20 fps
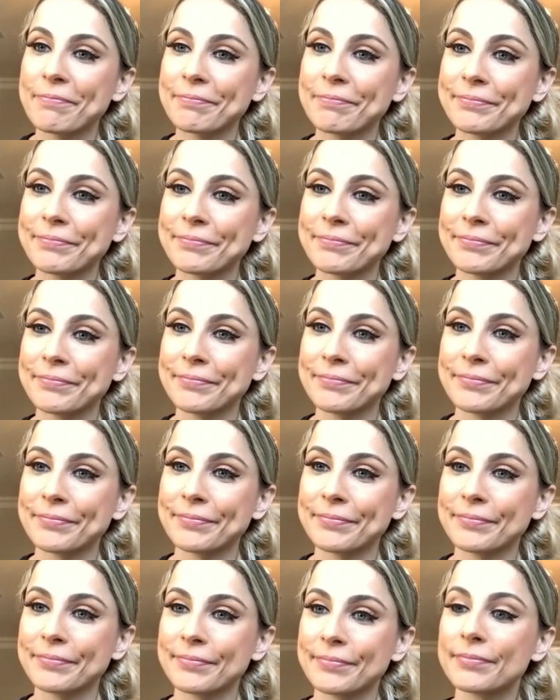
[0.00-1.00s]

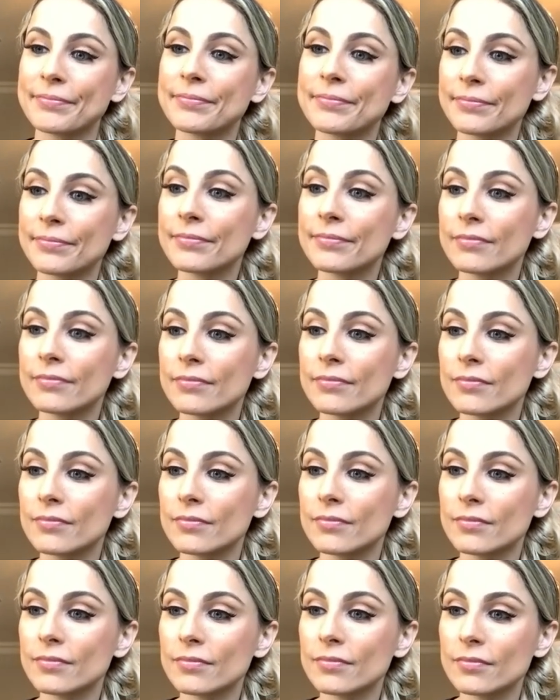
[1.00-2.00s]

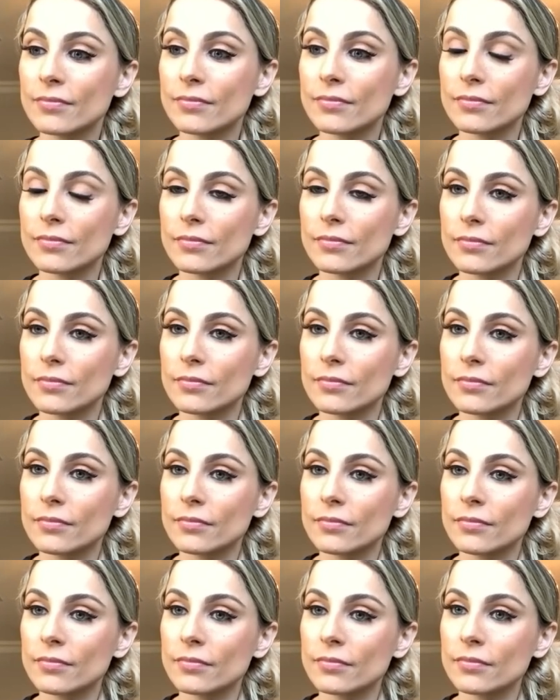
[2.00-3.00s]

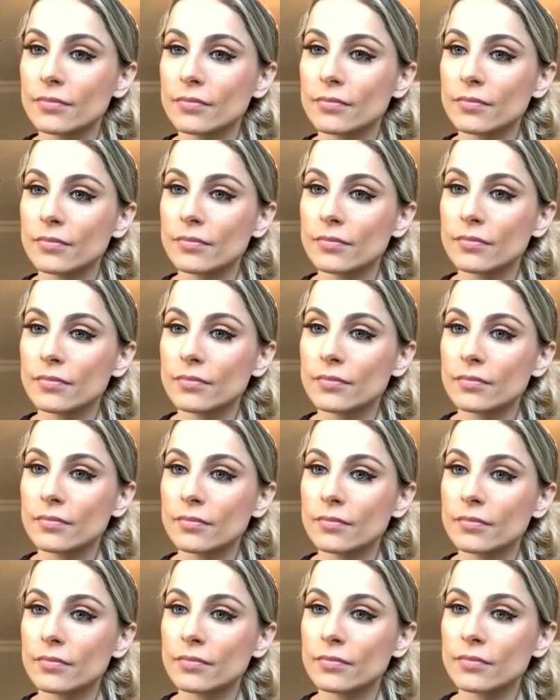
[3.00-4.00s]

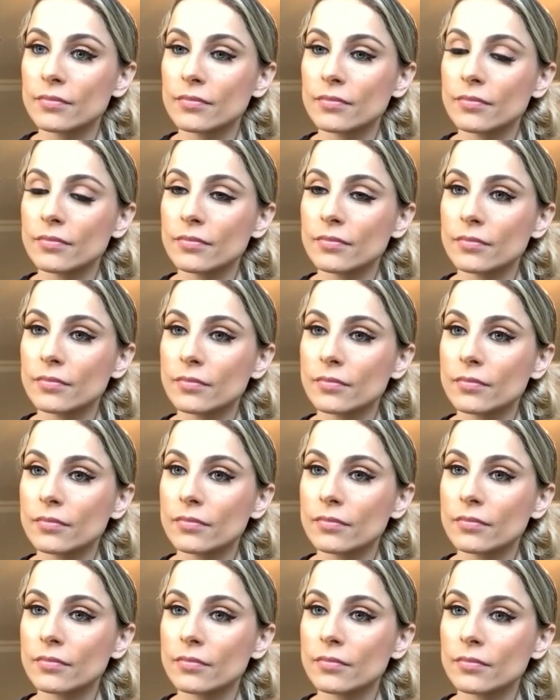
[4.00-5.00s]

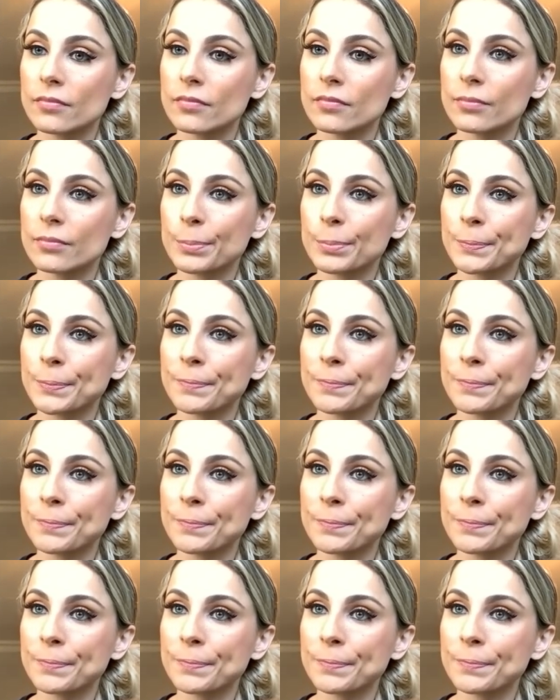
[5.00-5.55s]
(not speaking)